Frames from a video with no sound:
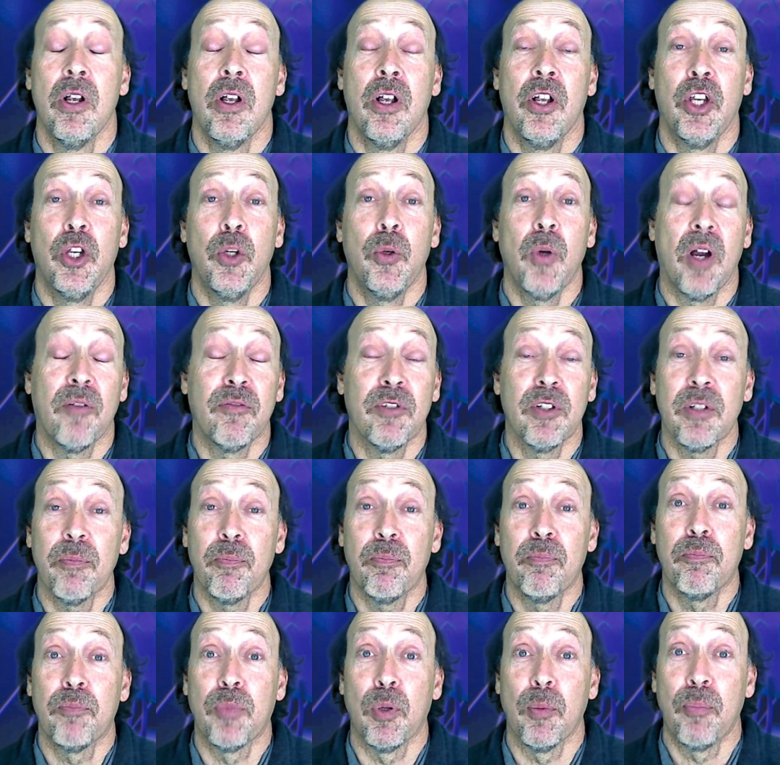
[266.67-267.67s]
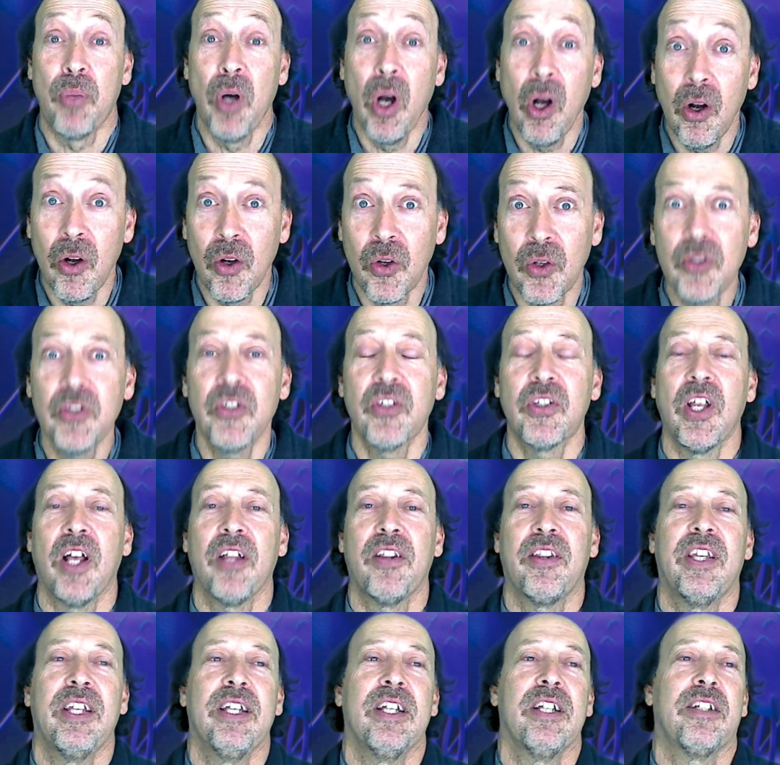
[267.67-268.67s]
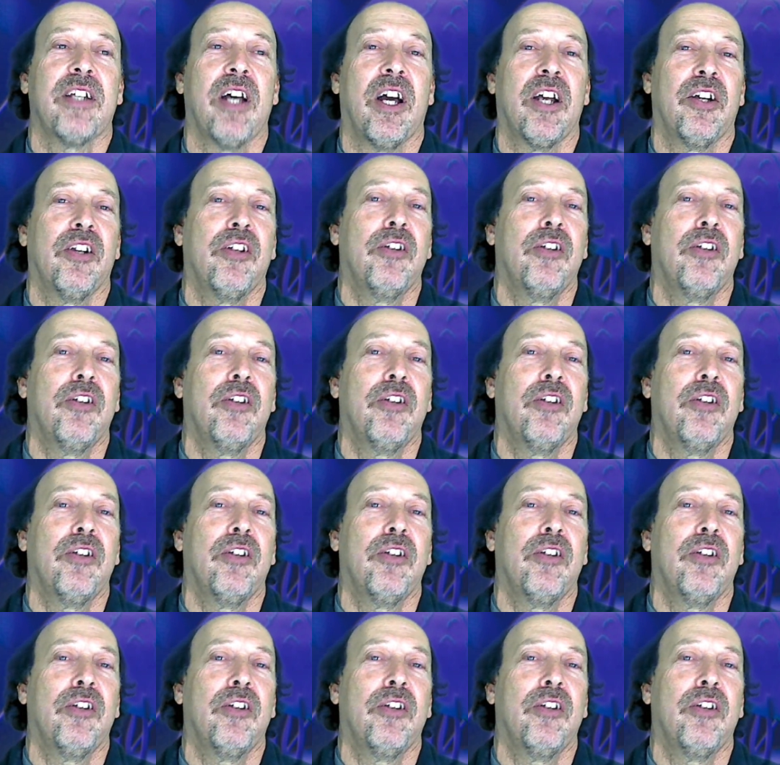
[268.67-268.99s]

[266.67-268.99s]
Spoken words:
Hugh Everett proposed that the entire